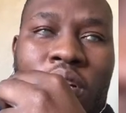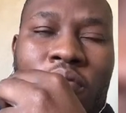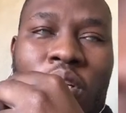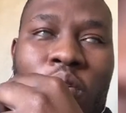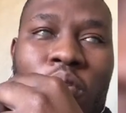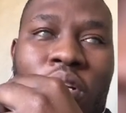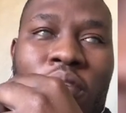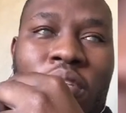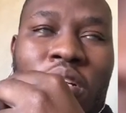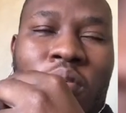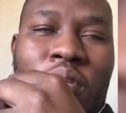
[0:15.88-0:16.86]

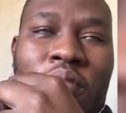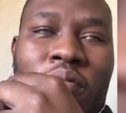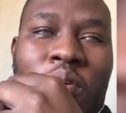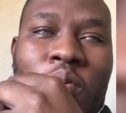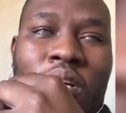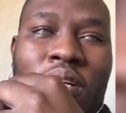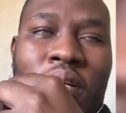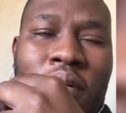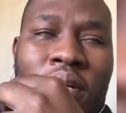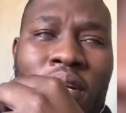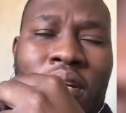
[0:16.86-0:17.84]
Afternoon, everyone.
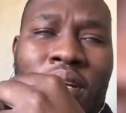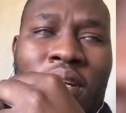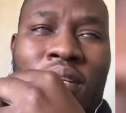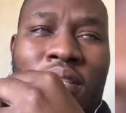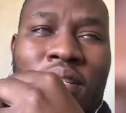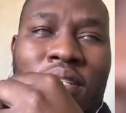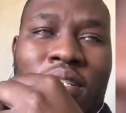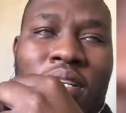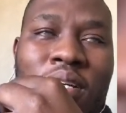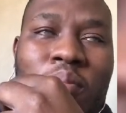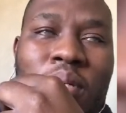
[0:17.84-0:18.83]
This
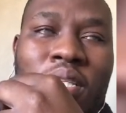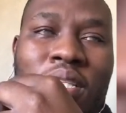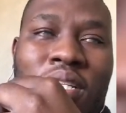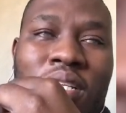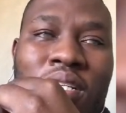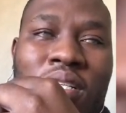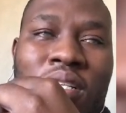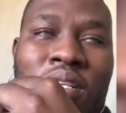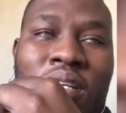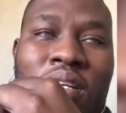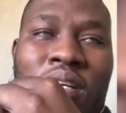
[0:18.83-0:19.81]
is Herbert.
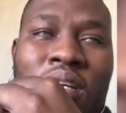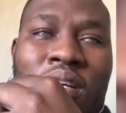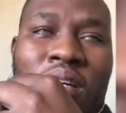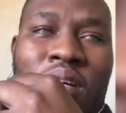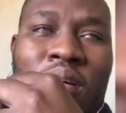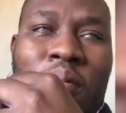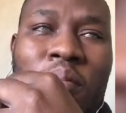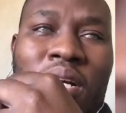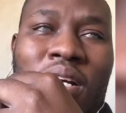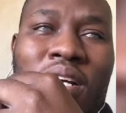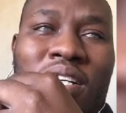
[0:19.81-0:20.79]

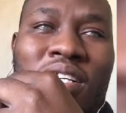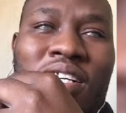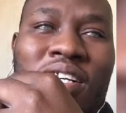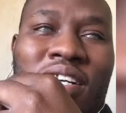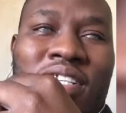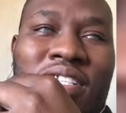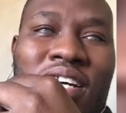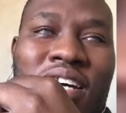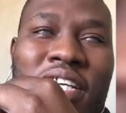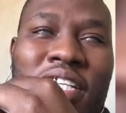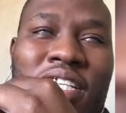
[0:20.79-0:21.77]
I currently
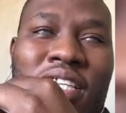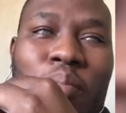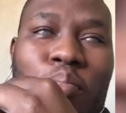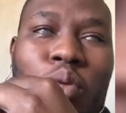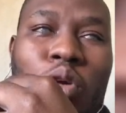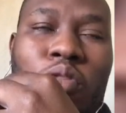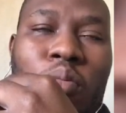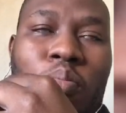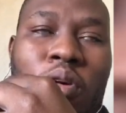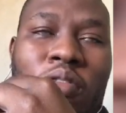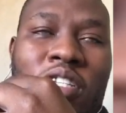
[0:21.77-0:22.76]
reside in the
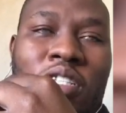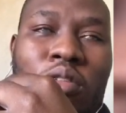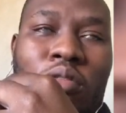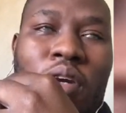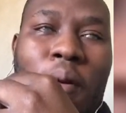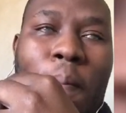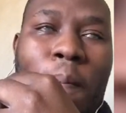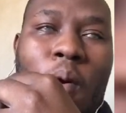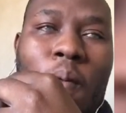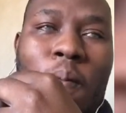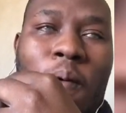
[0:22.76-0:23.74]
beautiful province of
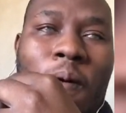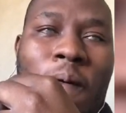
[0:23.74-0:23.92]
Limpopo.